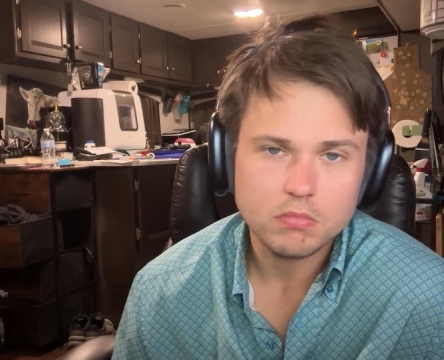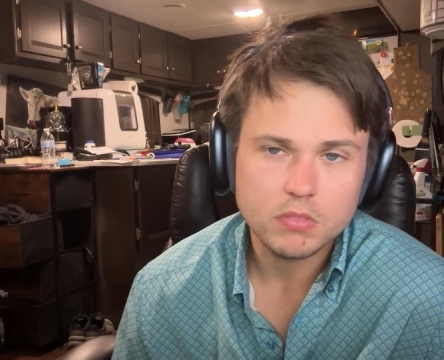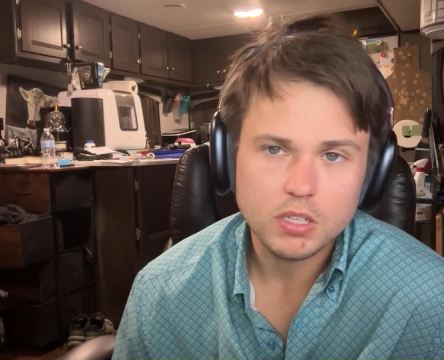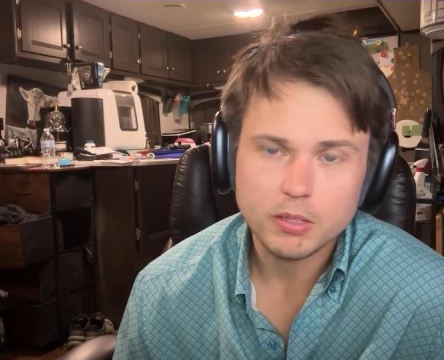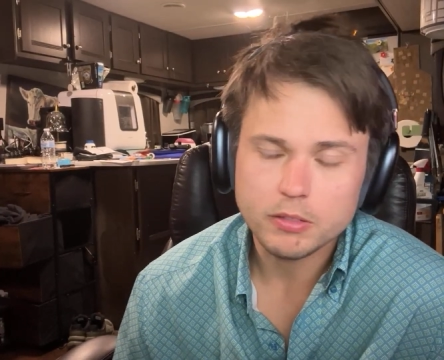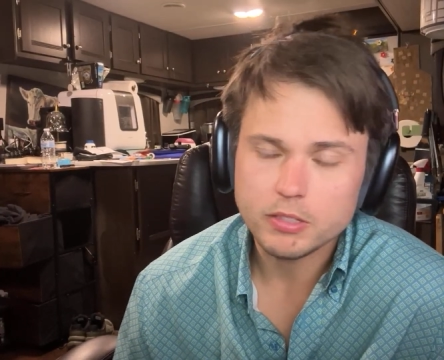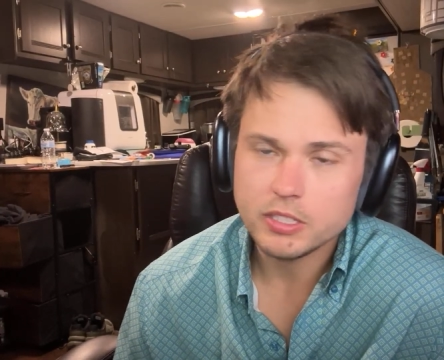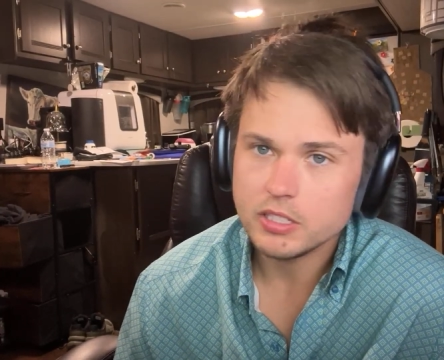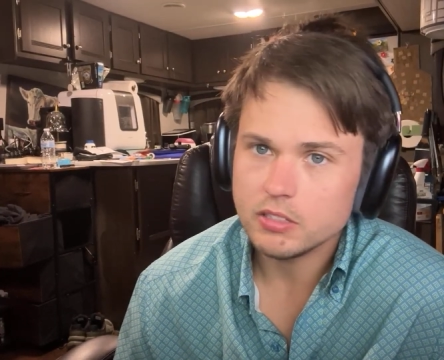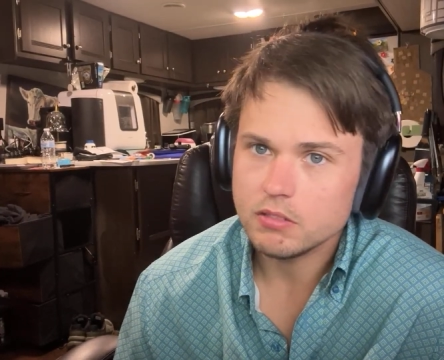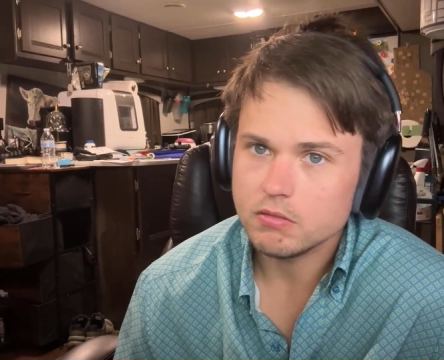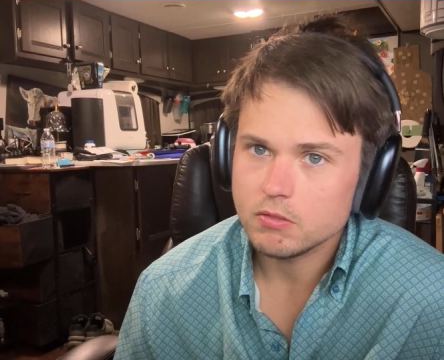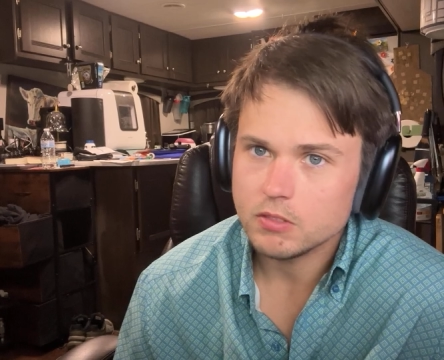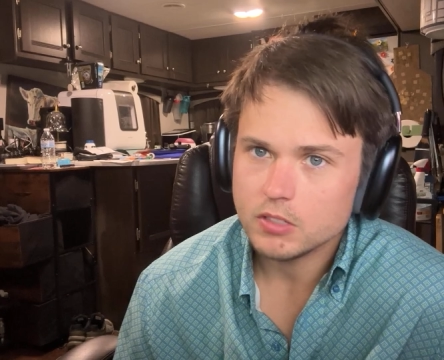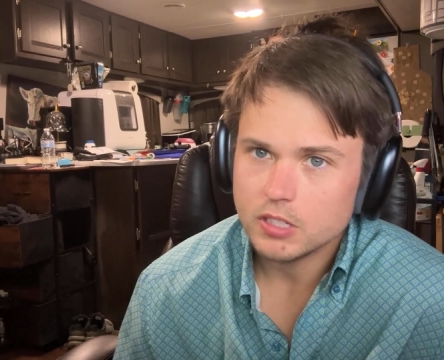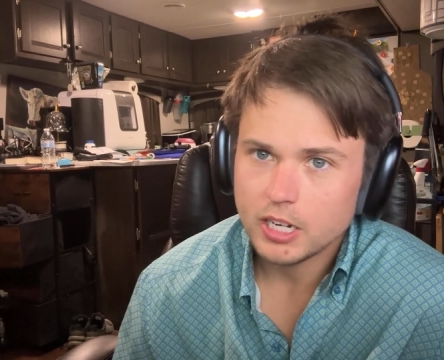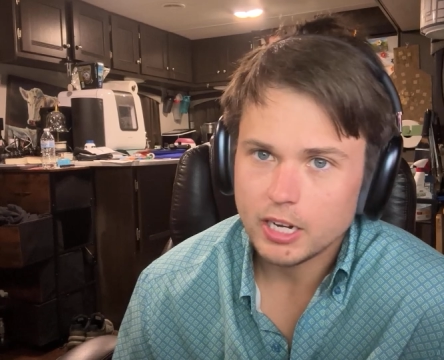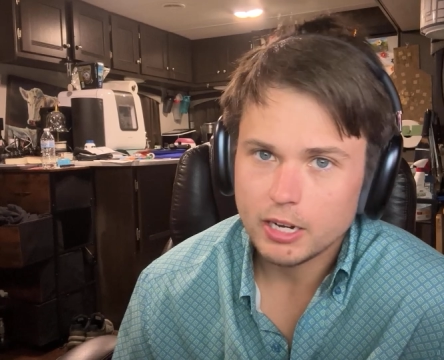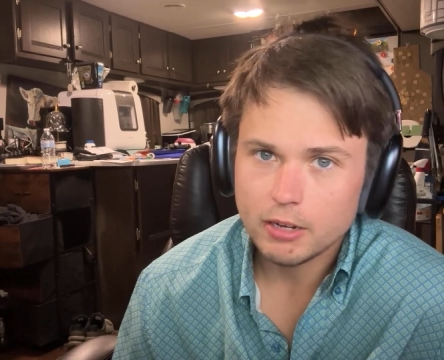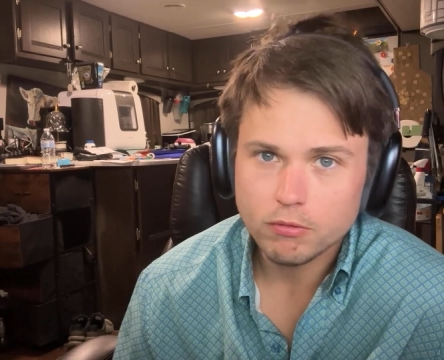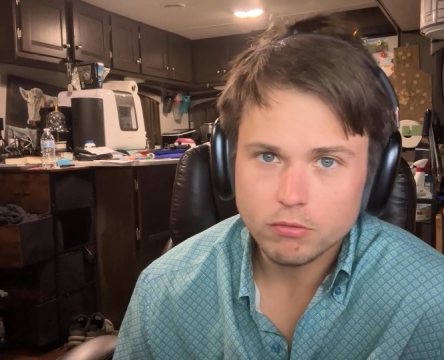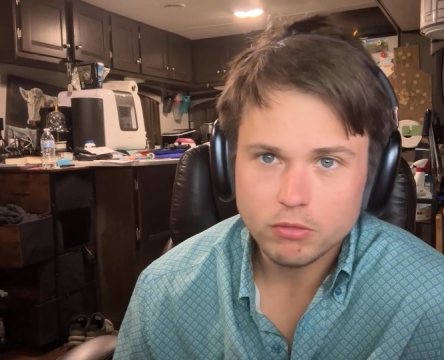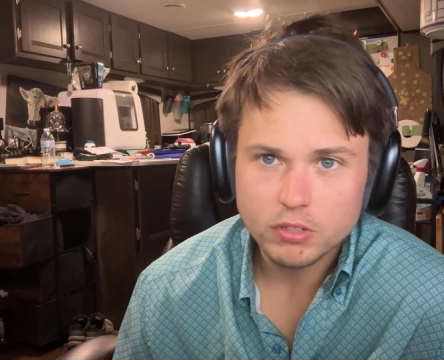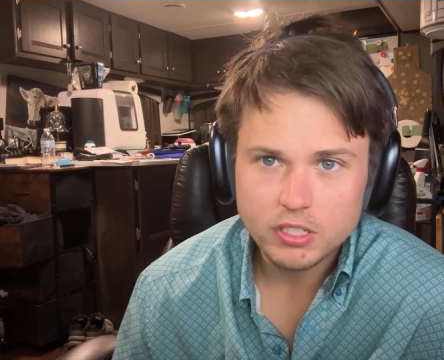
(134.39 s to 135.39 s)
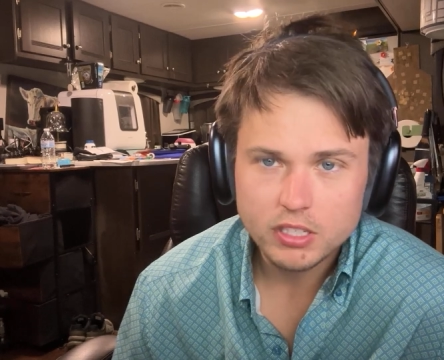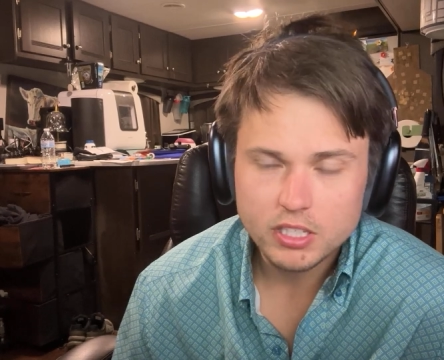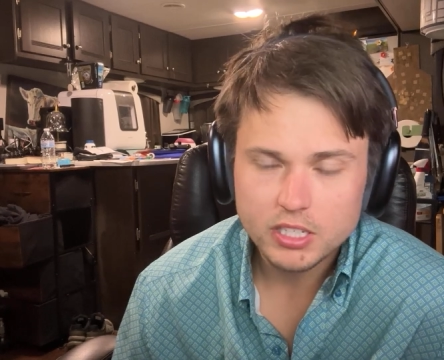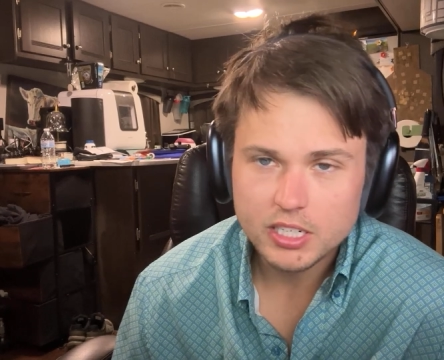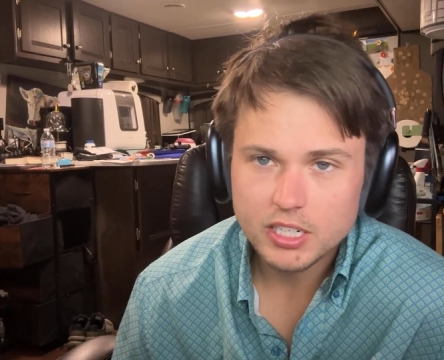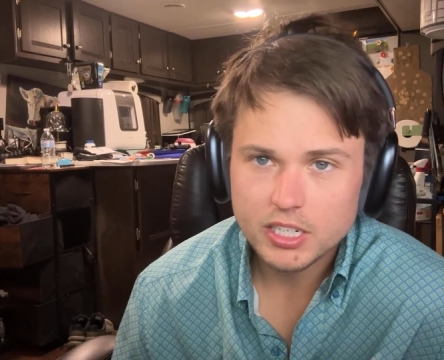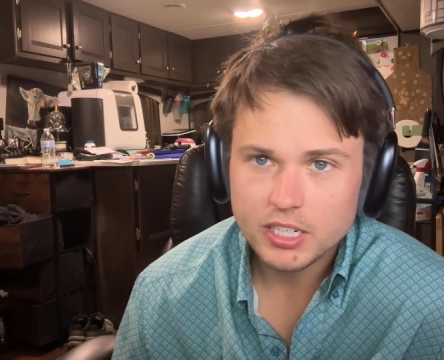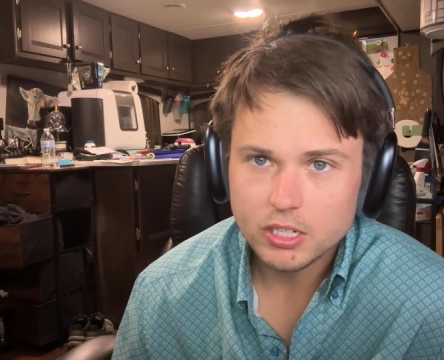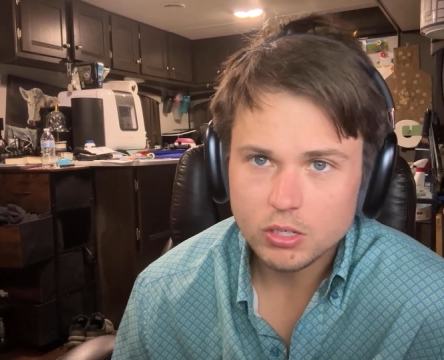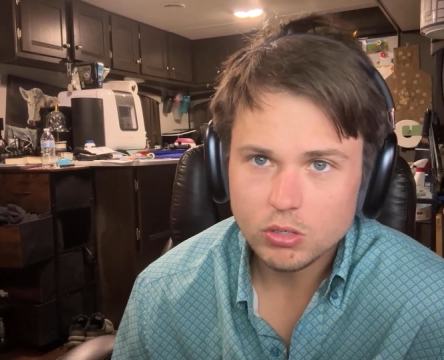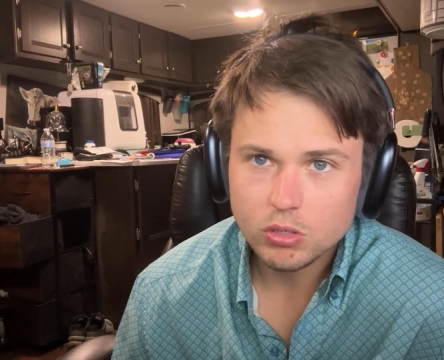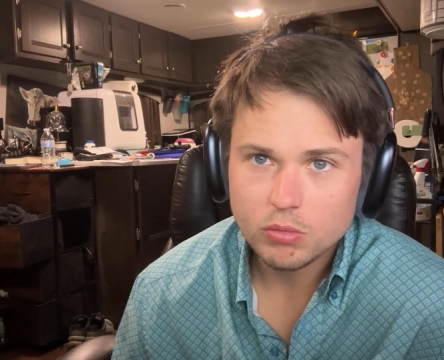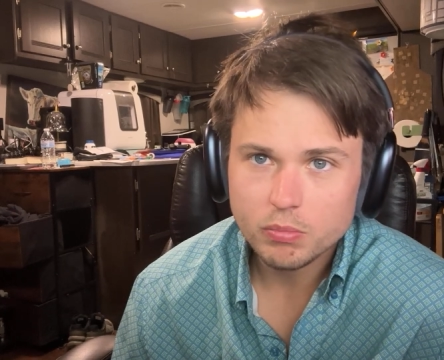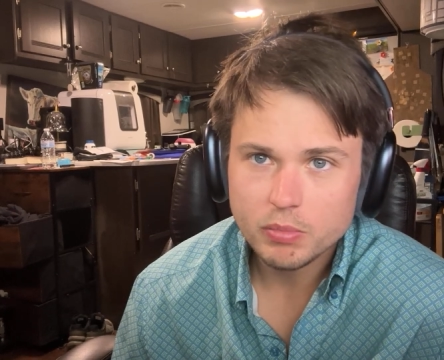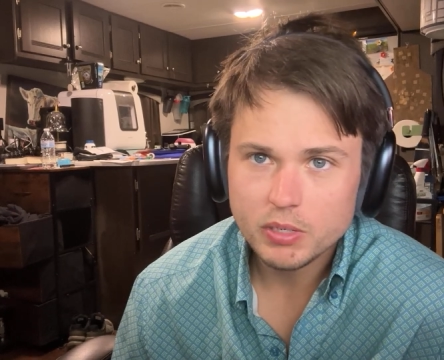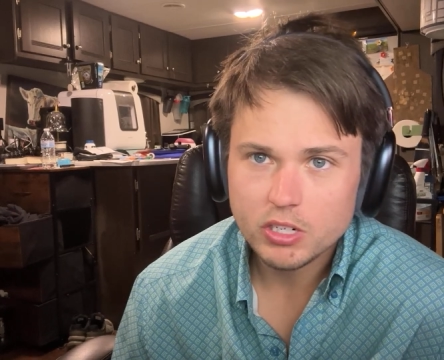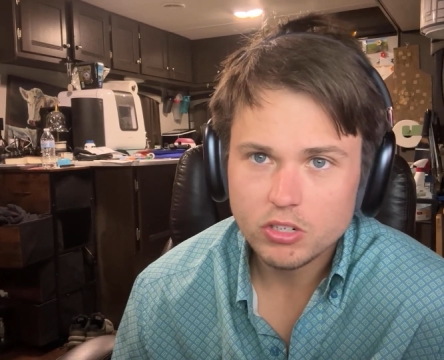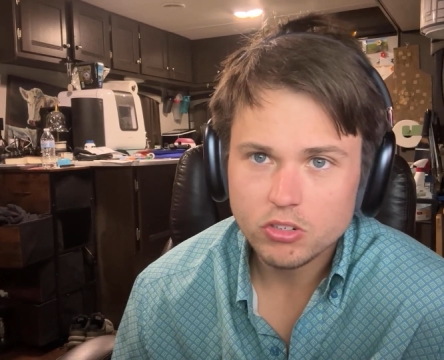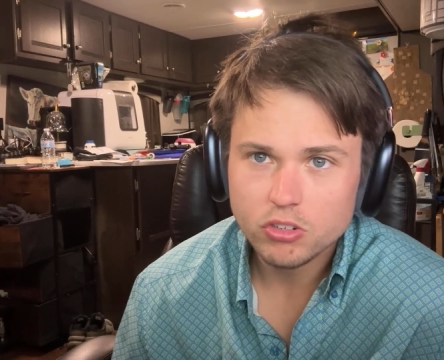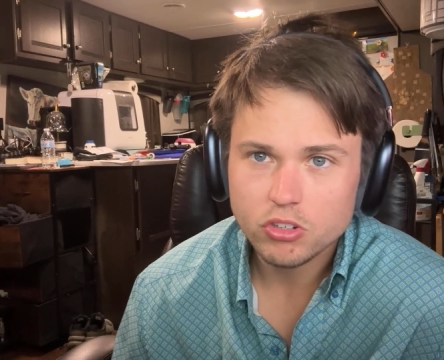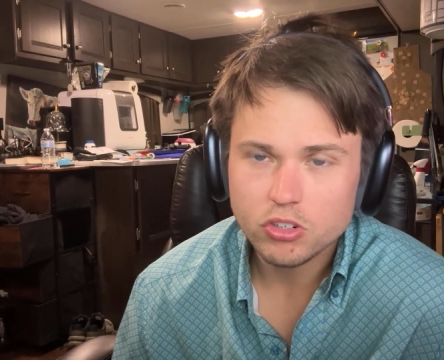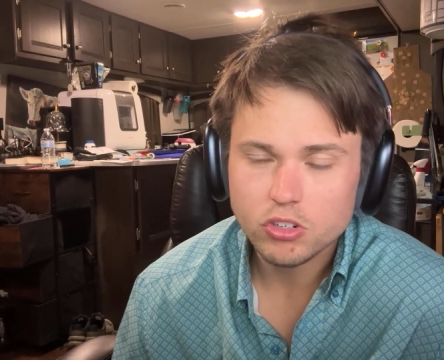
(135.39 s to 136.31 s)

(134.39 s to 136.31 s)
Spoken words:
I Everything I know about